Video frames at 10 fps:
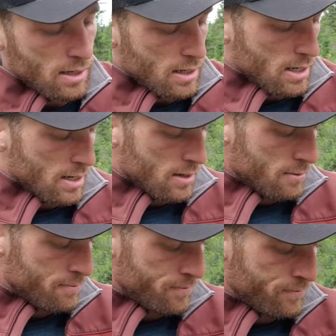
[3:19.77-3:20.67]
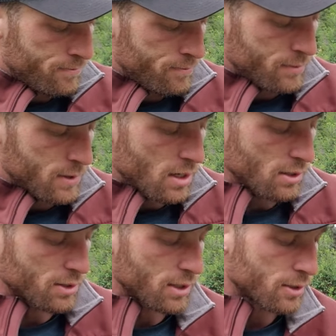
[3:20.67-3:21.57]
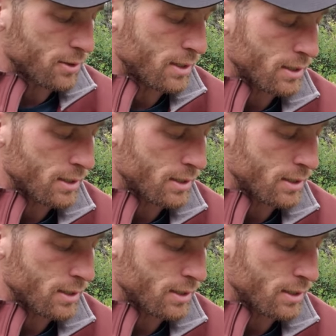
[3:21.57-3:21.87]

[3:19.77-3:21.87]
Um, also,